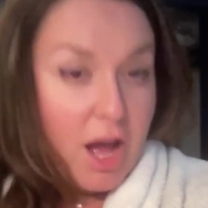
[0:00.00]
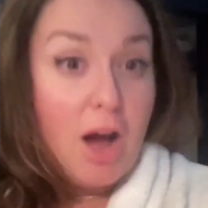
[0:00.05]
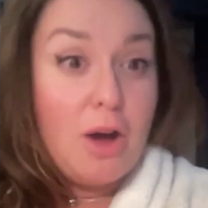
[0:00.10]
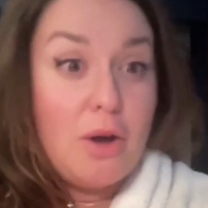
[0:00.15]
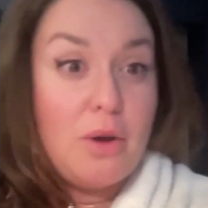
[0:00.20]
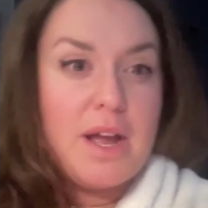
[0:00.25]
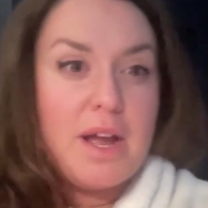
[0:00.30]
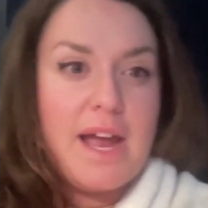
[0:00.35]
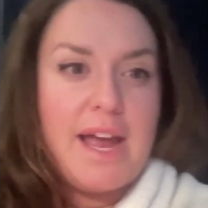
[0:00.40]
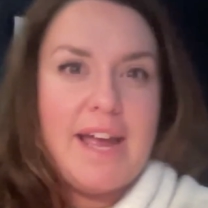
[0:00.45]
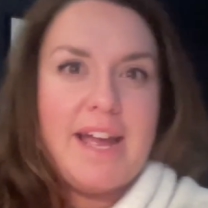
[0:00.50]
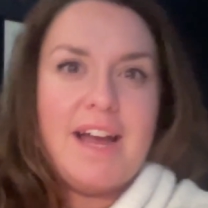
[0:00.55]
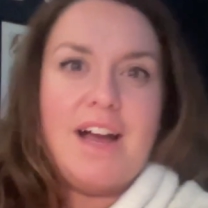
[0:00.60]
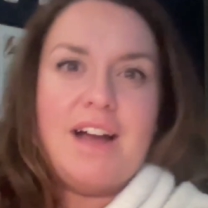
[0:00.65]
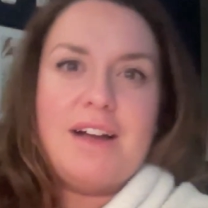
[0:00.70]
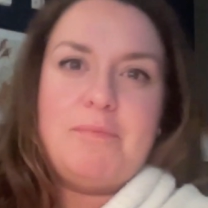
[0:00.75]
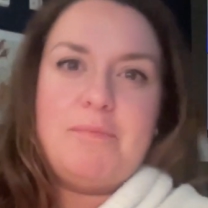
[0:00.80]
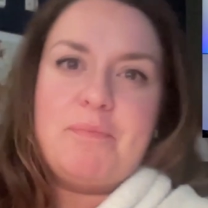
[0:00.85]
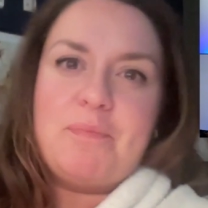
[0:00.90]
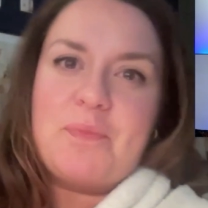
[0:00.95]
Okay.
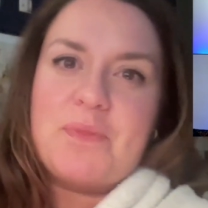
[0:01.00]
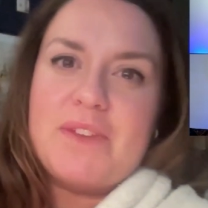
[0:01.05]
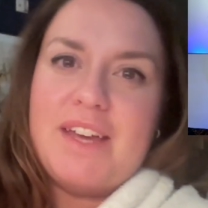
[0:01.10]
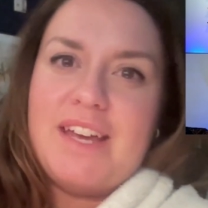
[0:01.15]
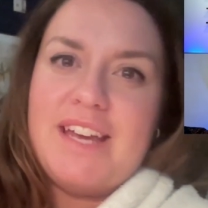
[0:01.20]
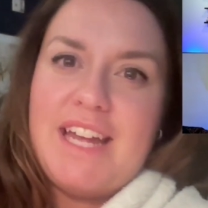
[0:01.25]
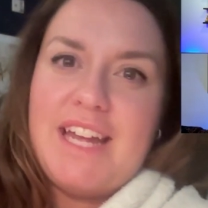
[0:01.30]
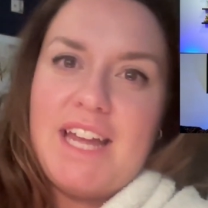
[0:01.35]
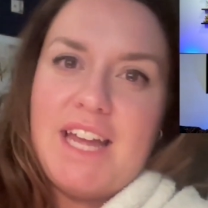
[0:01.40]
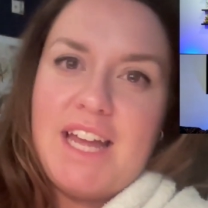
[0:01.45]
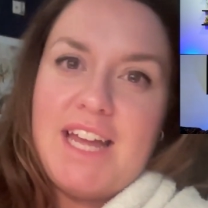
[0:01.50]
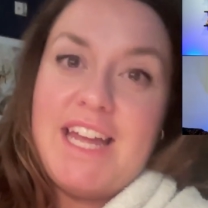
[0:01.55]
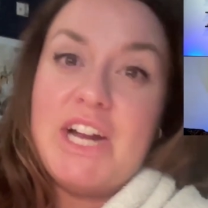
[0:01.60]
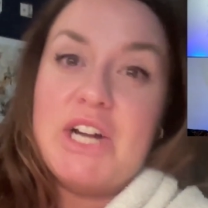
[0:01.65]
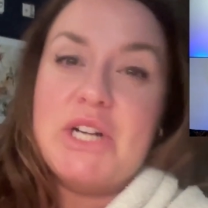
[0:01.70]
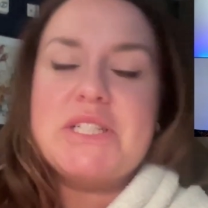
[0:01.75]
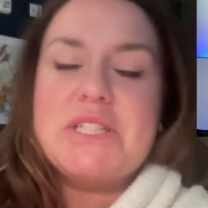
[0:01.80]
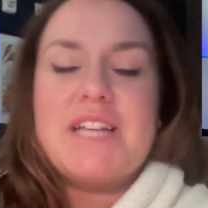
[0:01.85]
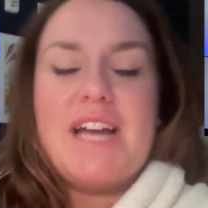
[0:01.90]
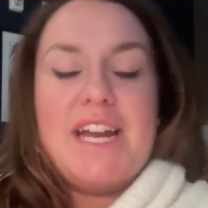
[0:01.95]

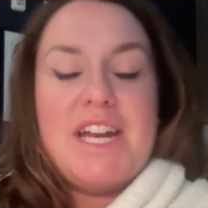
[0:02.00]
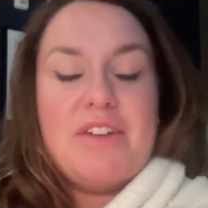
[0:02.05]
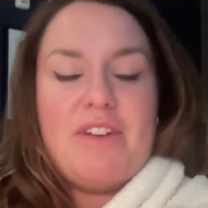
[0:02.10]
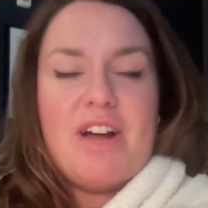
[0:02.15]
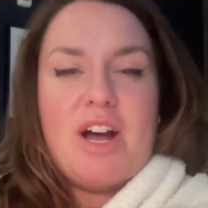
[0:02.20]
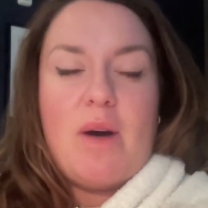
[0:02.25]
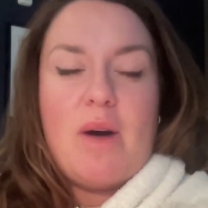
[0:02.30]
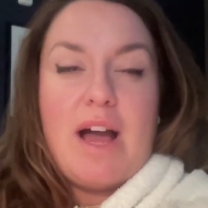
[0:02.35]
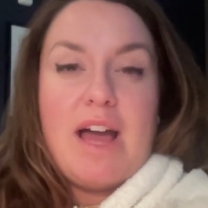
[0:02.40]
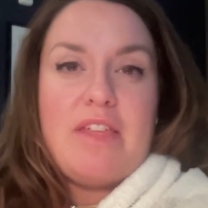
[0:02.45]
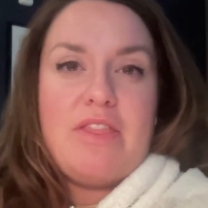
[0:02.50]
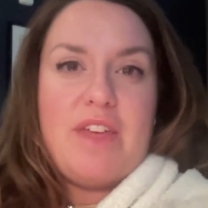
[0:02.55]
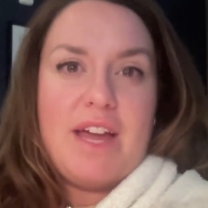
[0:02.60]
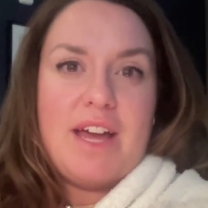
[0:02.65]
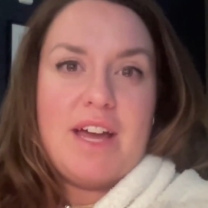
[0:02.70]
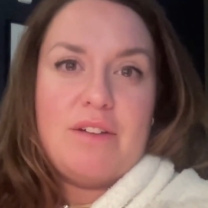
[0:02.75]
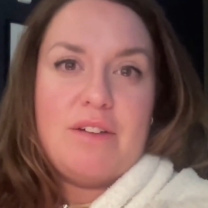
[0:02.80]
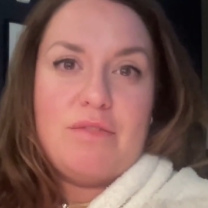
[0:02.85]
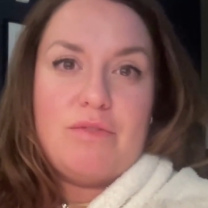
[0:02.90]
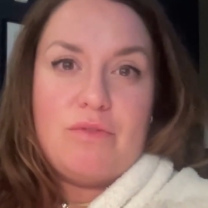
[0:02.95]
Here's kind of how I
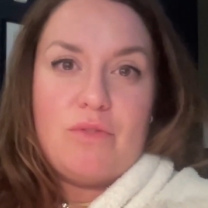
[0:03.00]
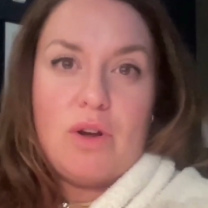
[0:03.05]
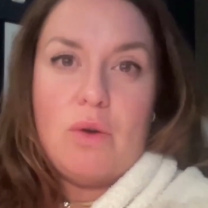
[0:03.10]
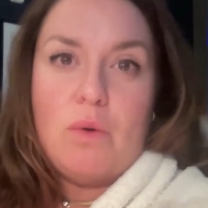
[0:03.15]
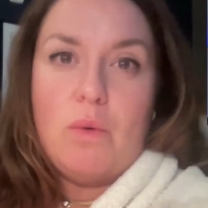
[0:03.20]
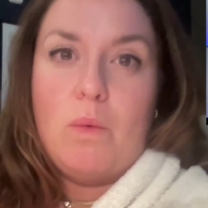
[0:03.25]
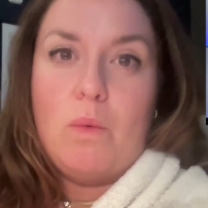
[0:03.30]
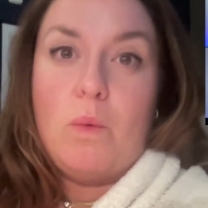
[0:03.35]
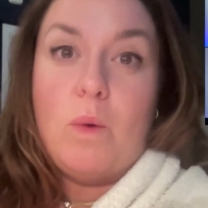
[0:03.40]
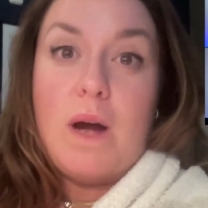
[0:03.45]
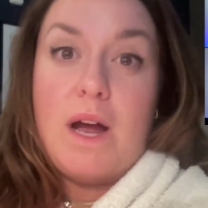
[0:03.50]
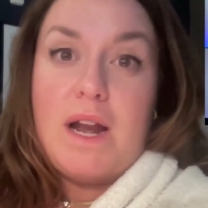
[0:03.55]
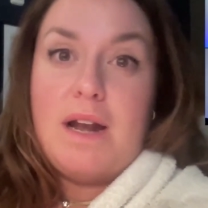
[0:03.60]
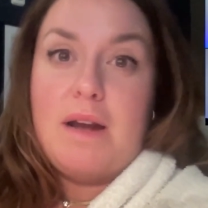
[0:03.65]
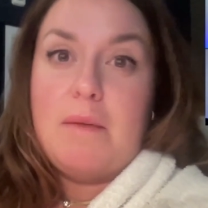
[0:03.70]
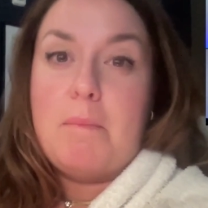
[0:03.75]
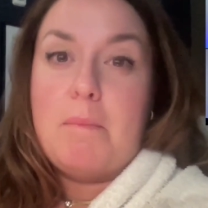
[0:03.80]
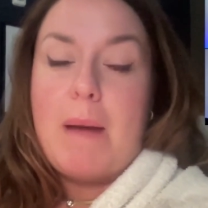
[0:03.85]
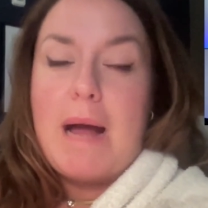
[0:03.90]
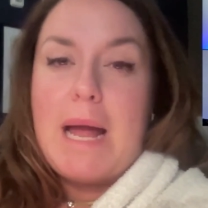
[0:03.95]
think of
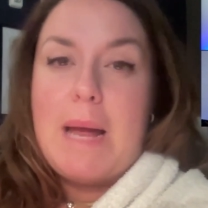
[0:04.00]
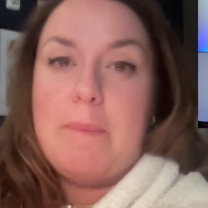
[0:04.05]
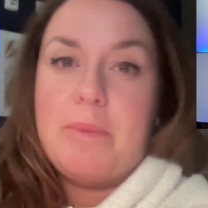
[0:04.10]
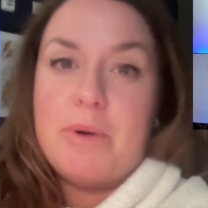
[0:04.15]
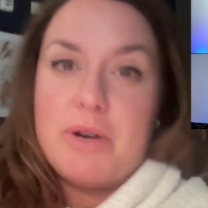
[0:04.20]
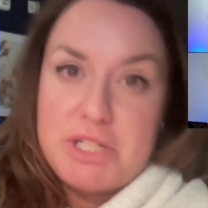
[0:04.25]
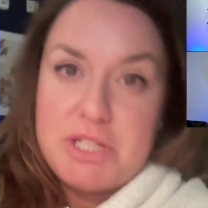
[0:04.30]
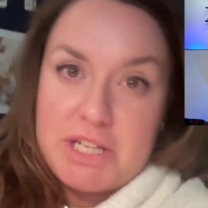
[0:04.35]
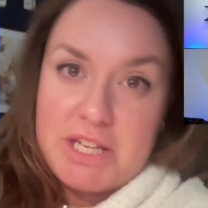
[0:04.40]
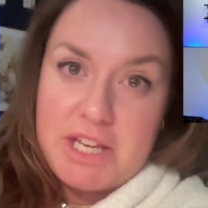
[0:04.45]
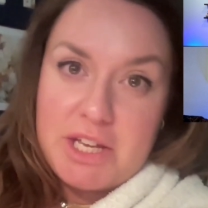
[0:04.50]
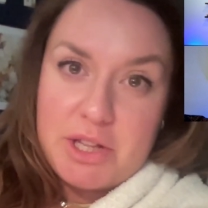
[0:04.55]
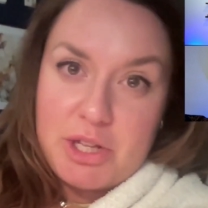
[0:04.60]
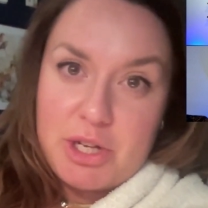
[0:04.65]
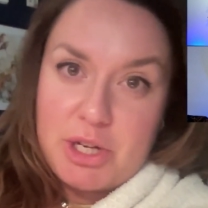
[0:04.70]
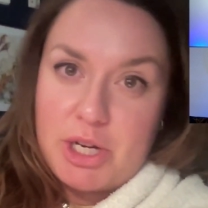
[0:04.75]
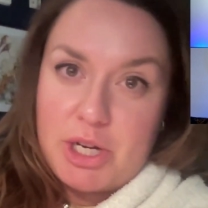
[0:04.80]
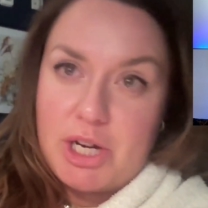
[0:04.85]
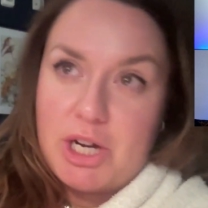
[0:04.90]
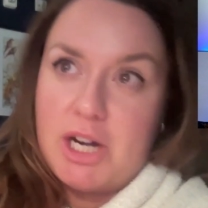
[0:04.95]
what my
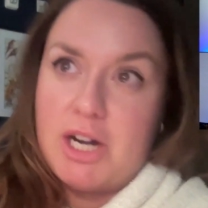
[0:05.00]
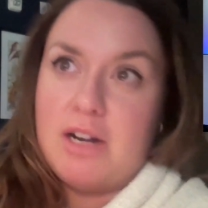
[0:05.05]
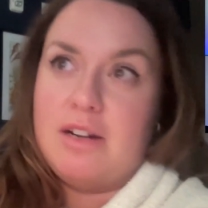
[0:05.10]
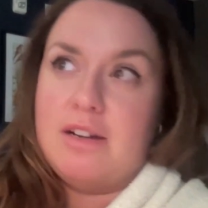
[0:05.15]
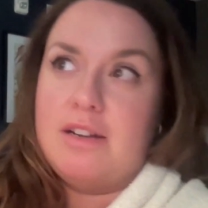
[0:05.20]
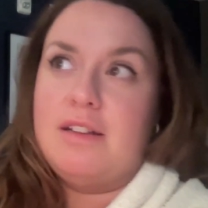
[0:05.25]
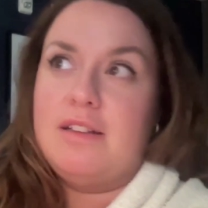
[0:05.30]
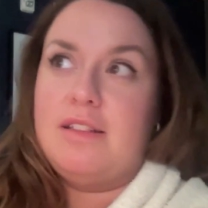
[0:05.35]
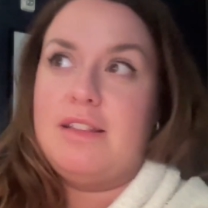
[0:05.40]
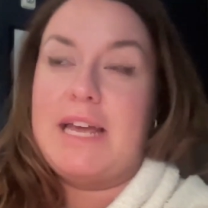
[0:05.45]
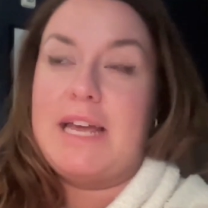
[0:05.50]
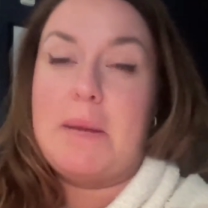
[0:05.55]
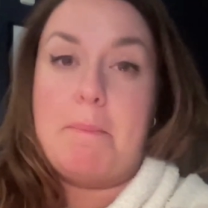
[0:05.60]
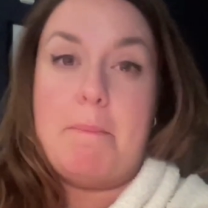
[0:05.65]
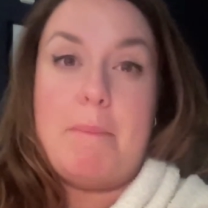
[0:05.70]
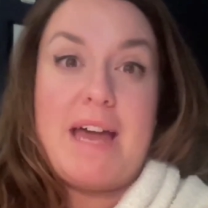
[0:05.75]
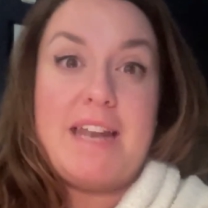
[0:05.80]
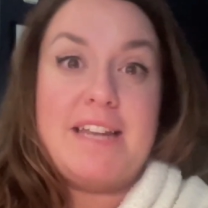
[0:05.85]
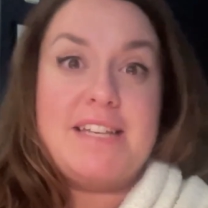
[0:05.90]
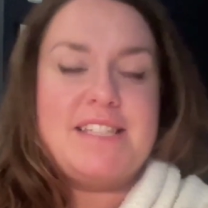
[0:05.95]
particular like
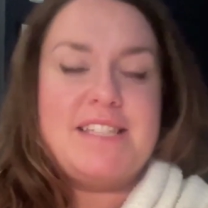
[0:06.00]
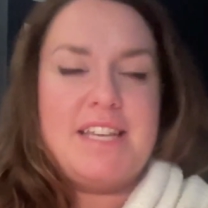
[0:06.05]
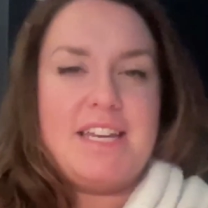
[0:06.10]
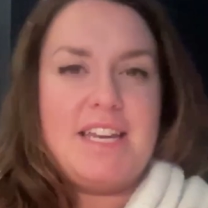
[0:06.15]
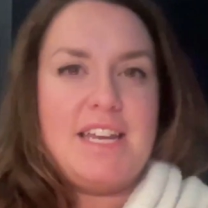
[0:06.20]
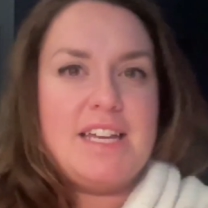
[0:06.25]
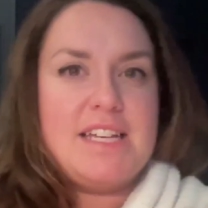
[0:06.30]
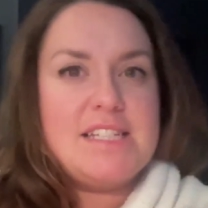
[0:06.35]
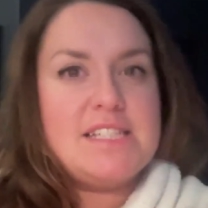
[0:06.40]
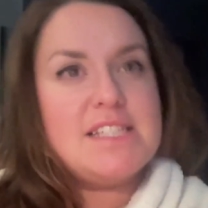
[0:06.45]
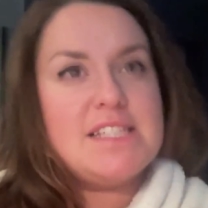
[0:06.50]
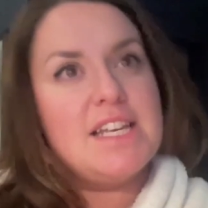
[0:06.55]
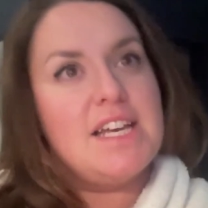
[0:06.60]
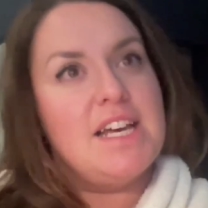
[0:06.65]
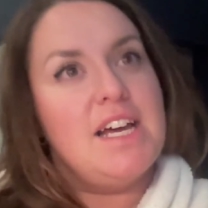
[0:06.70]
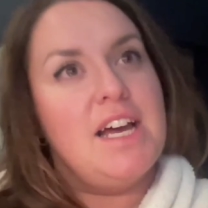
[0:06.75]
medicine is.